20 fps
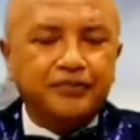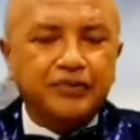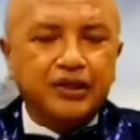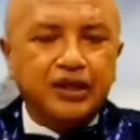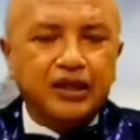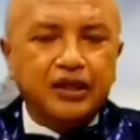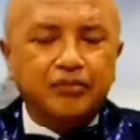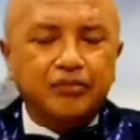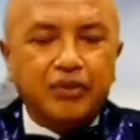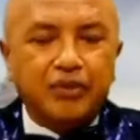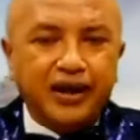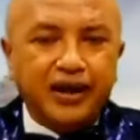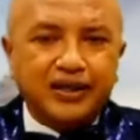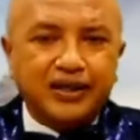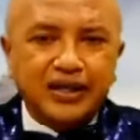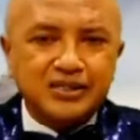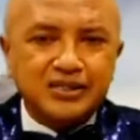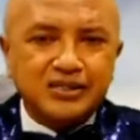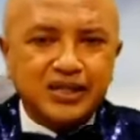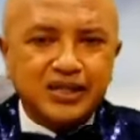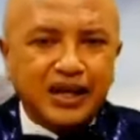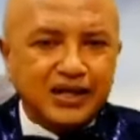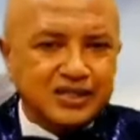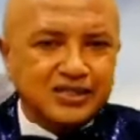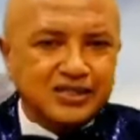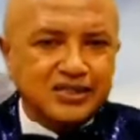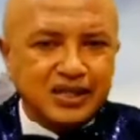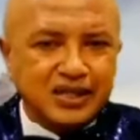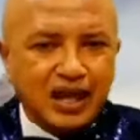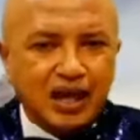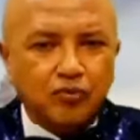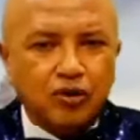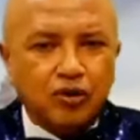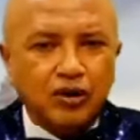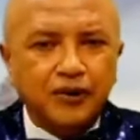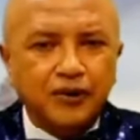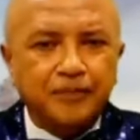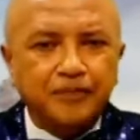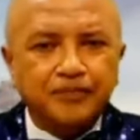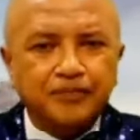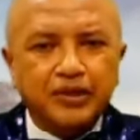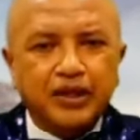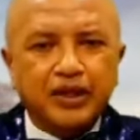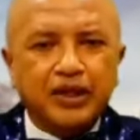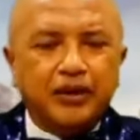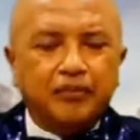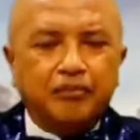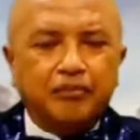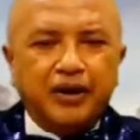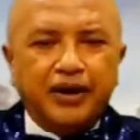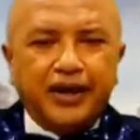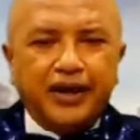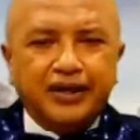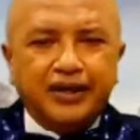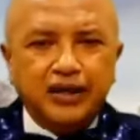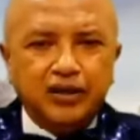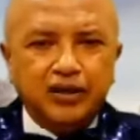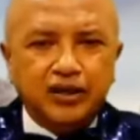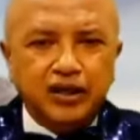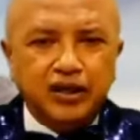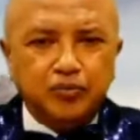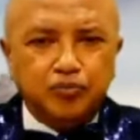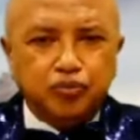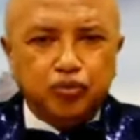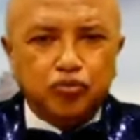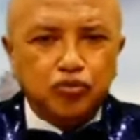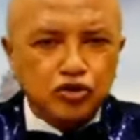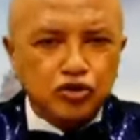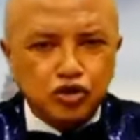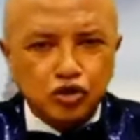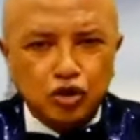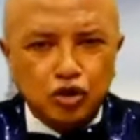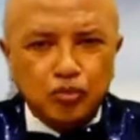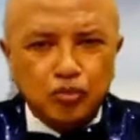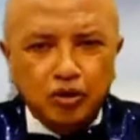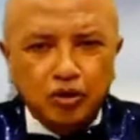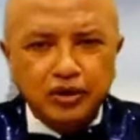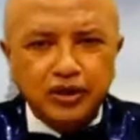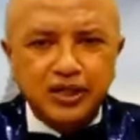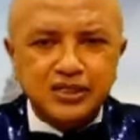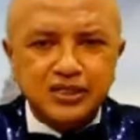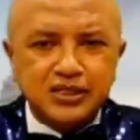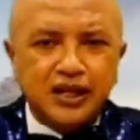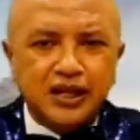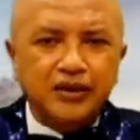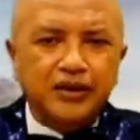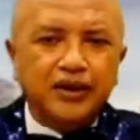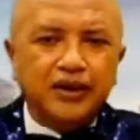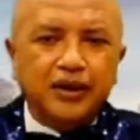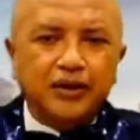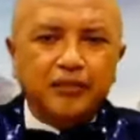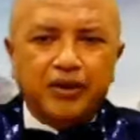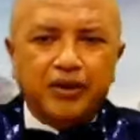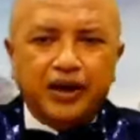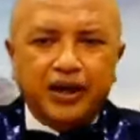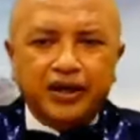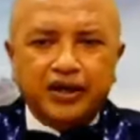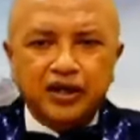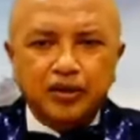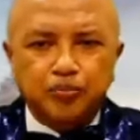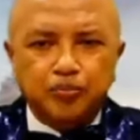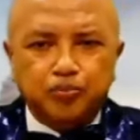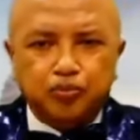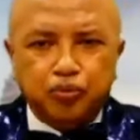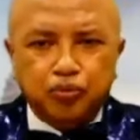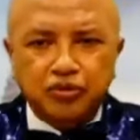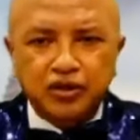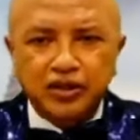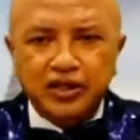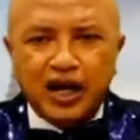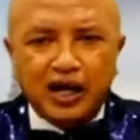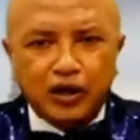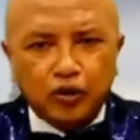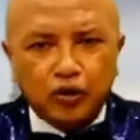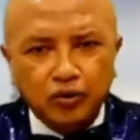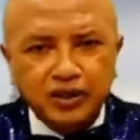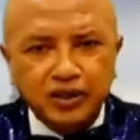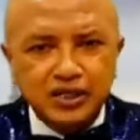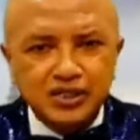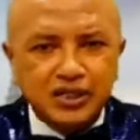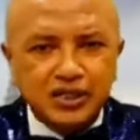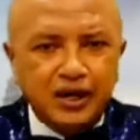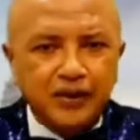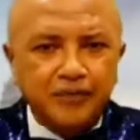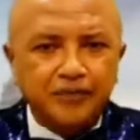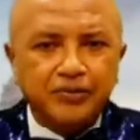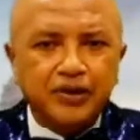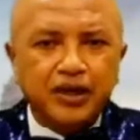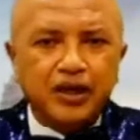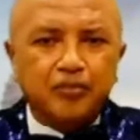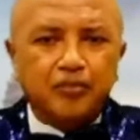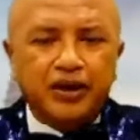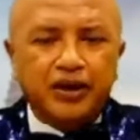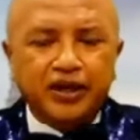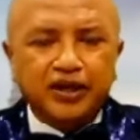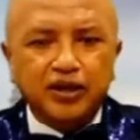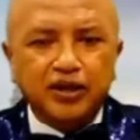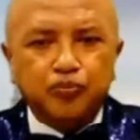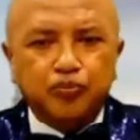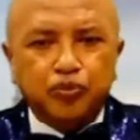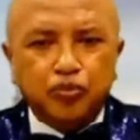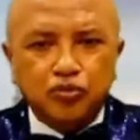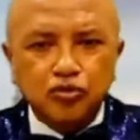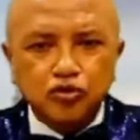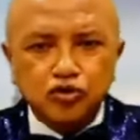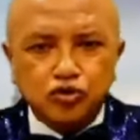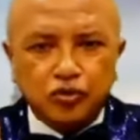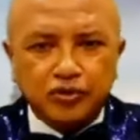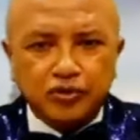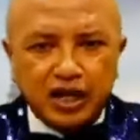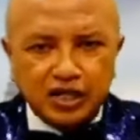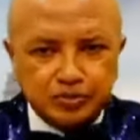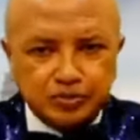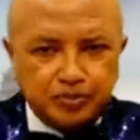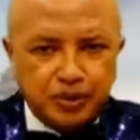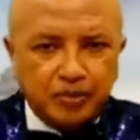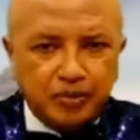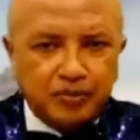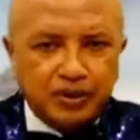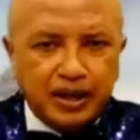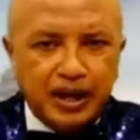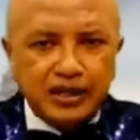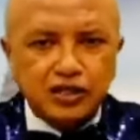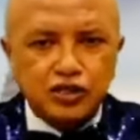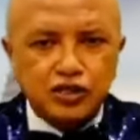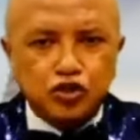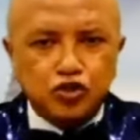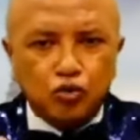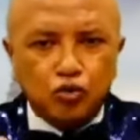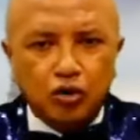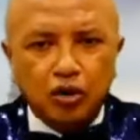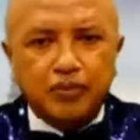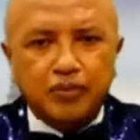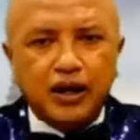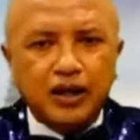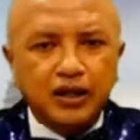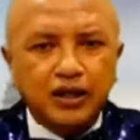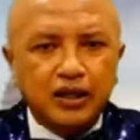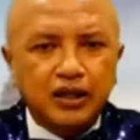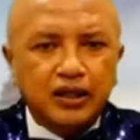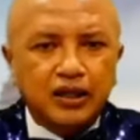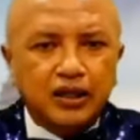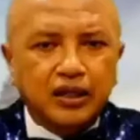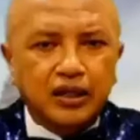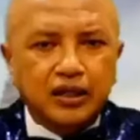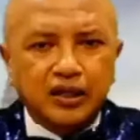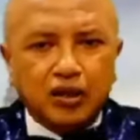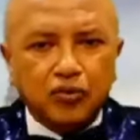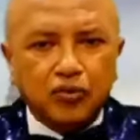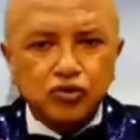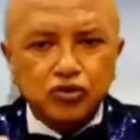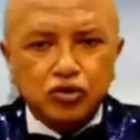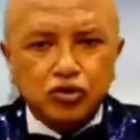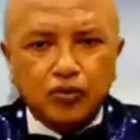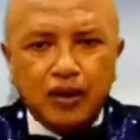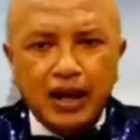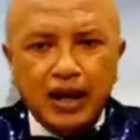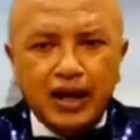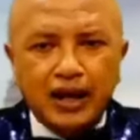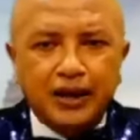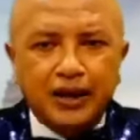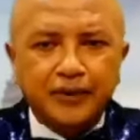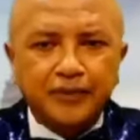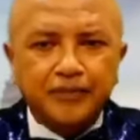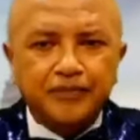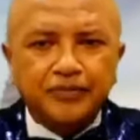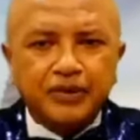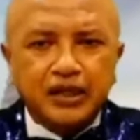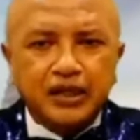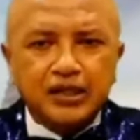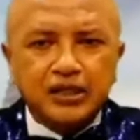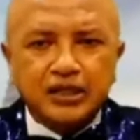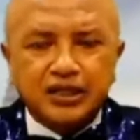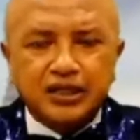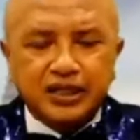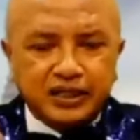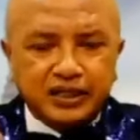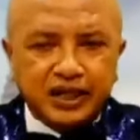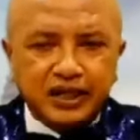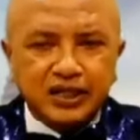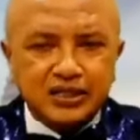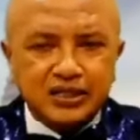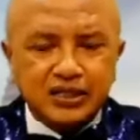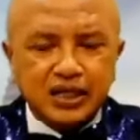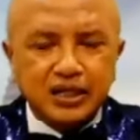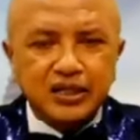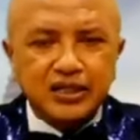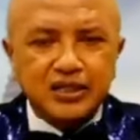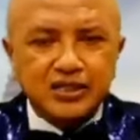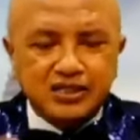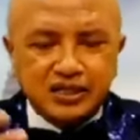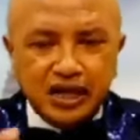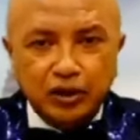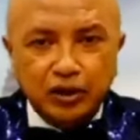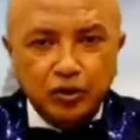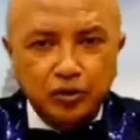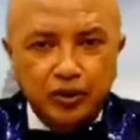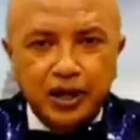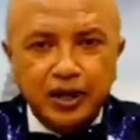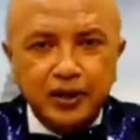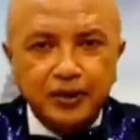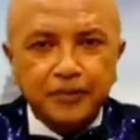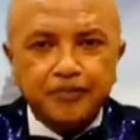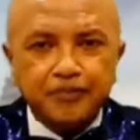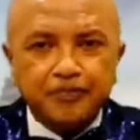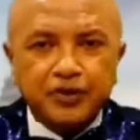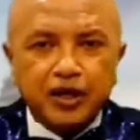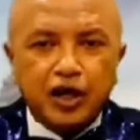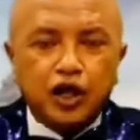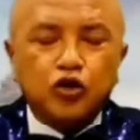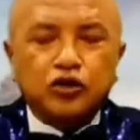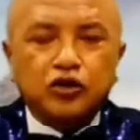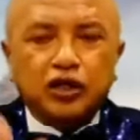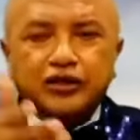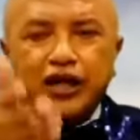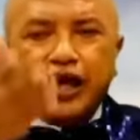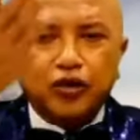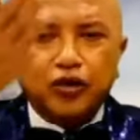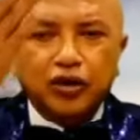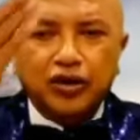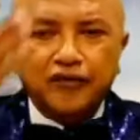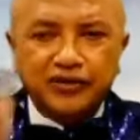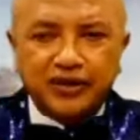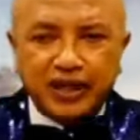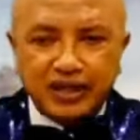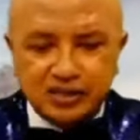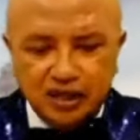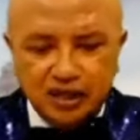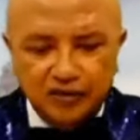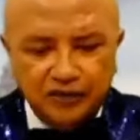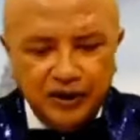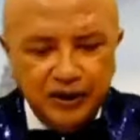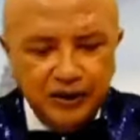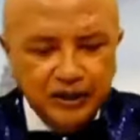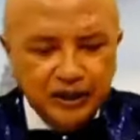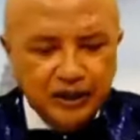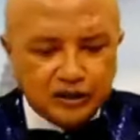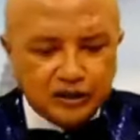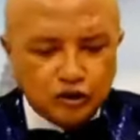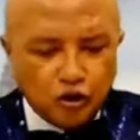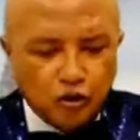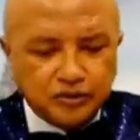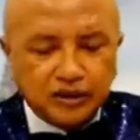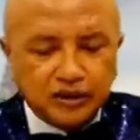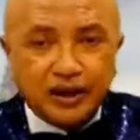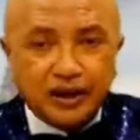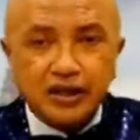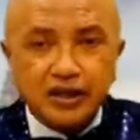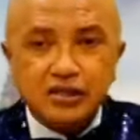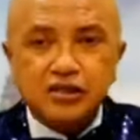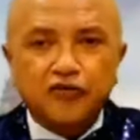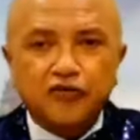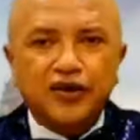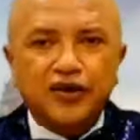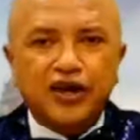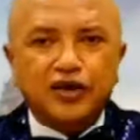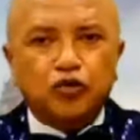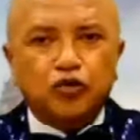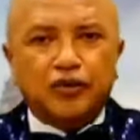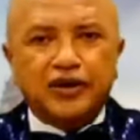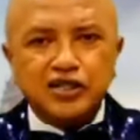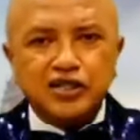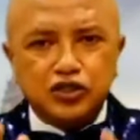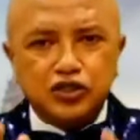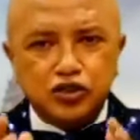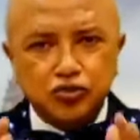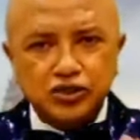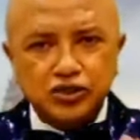Zabur. So they accept it. So they accept the book of Aaron, Jonah, YAHOSHUAH. That means that, we know that this story, it's in the Sefer Torat of Jews.